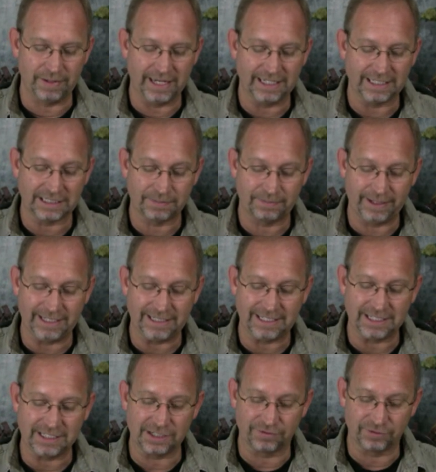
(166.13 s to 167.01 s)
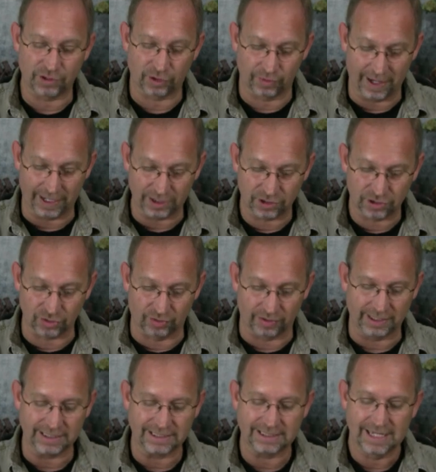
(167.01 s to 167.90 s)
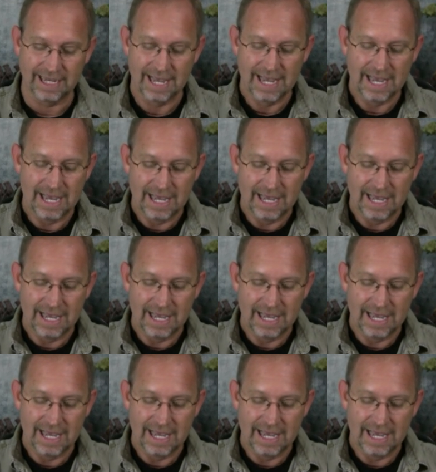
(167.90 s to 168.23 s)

being a species of Tyrannosaurus?